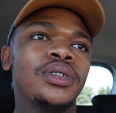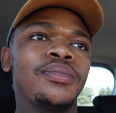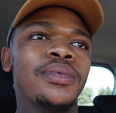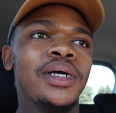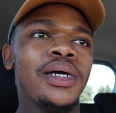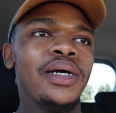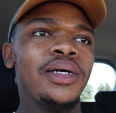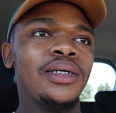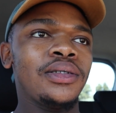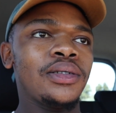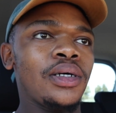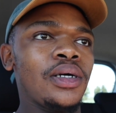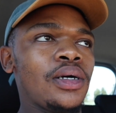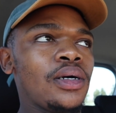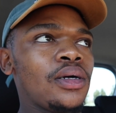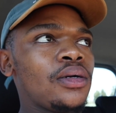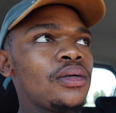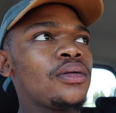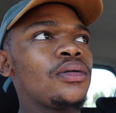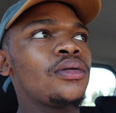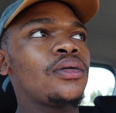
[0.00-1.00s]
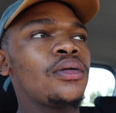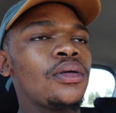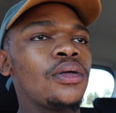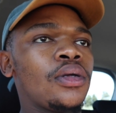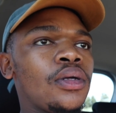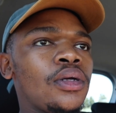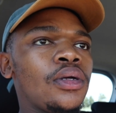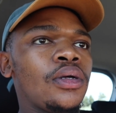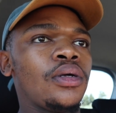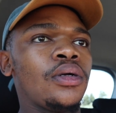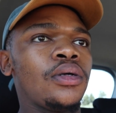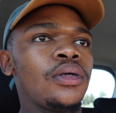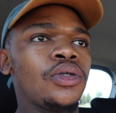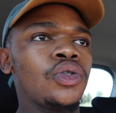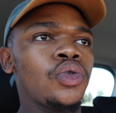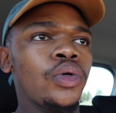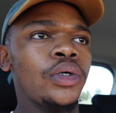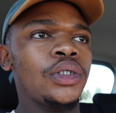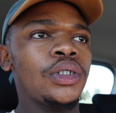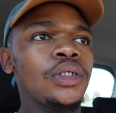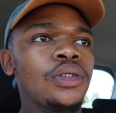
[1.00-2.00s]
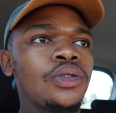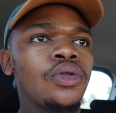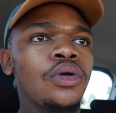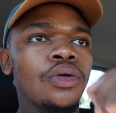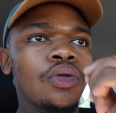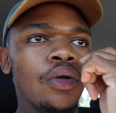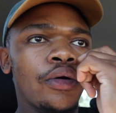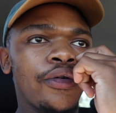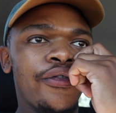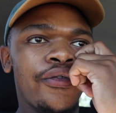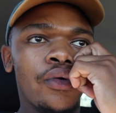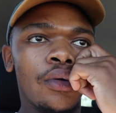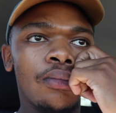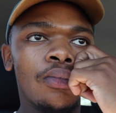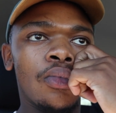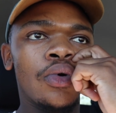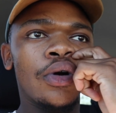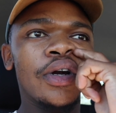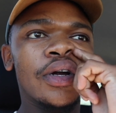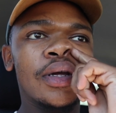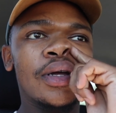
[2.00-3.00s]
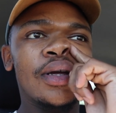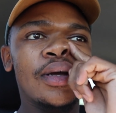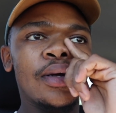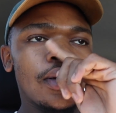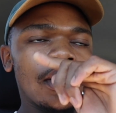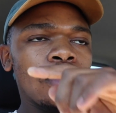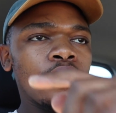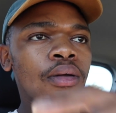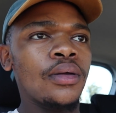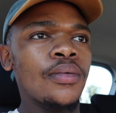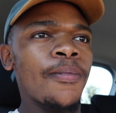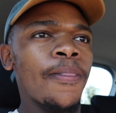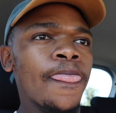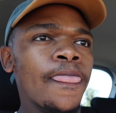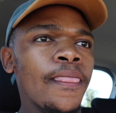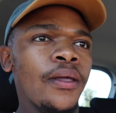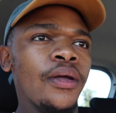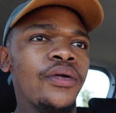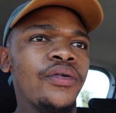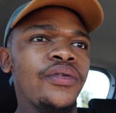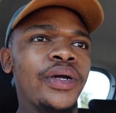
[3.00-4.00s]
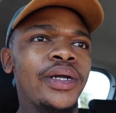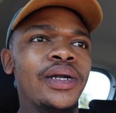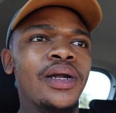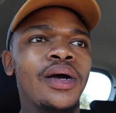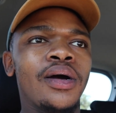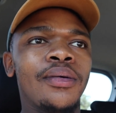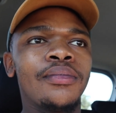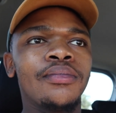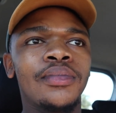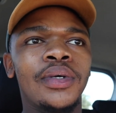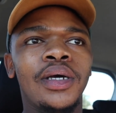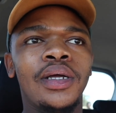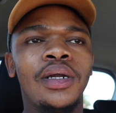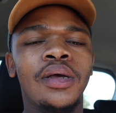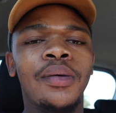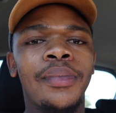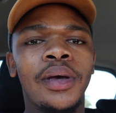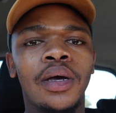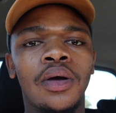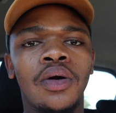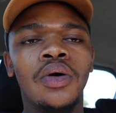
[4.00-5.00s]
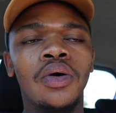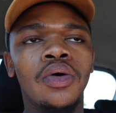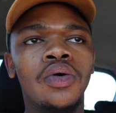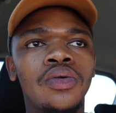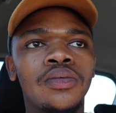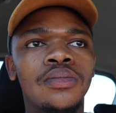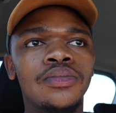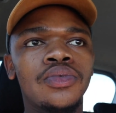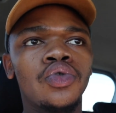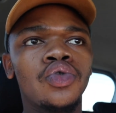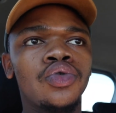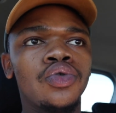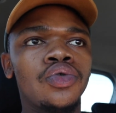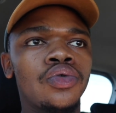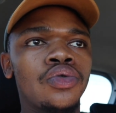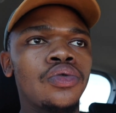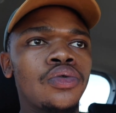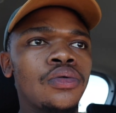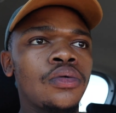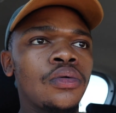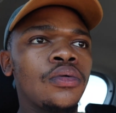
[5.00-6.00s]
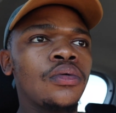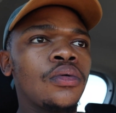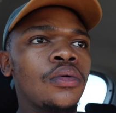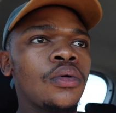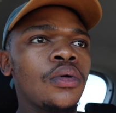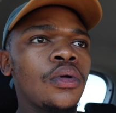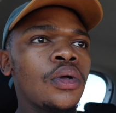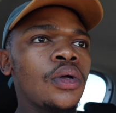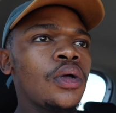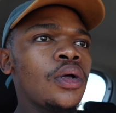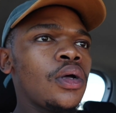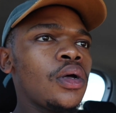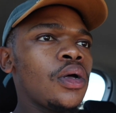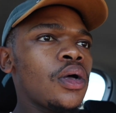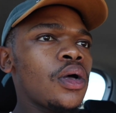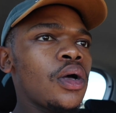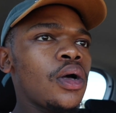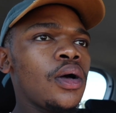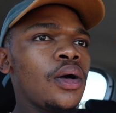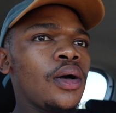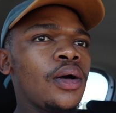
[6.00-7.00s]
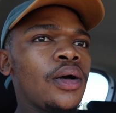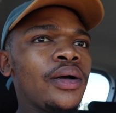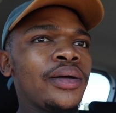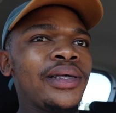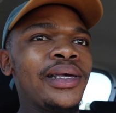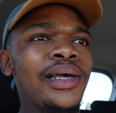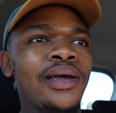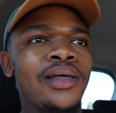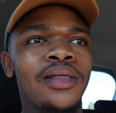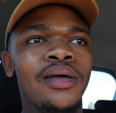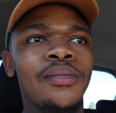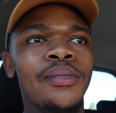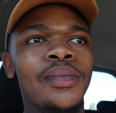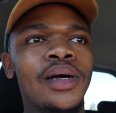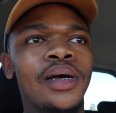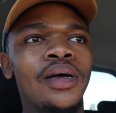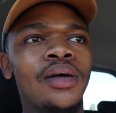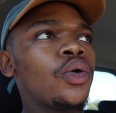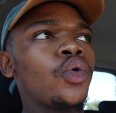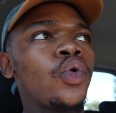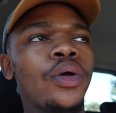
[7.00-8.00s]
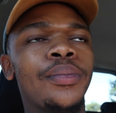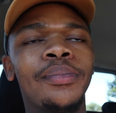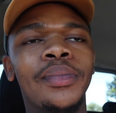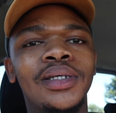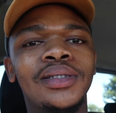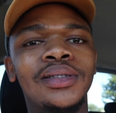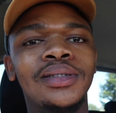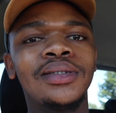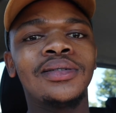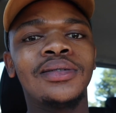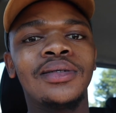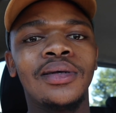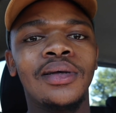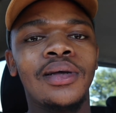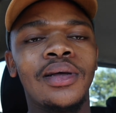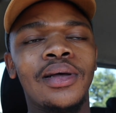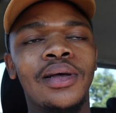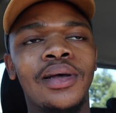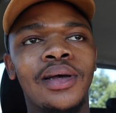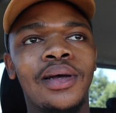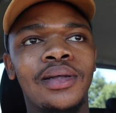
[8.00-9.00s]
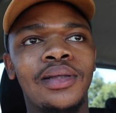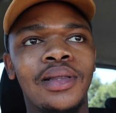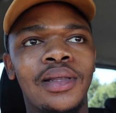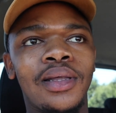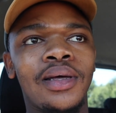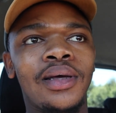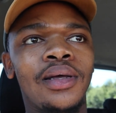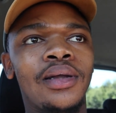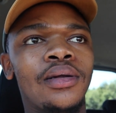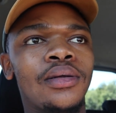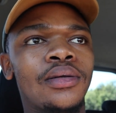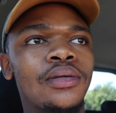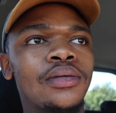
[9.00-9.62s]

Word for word: up guys uh so i just knocked off from work right now i'm heading back home to uh, gather my equipment and then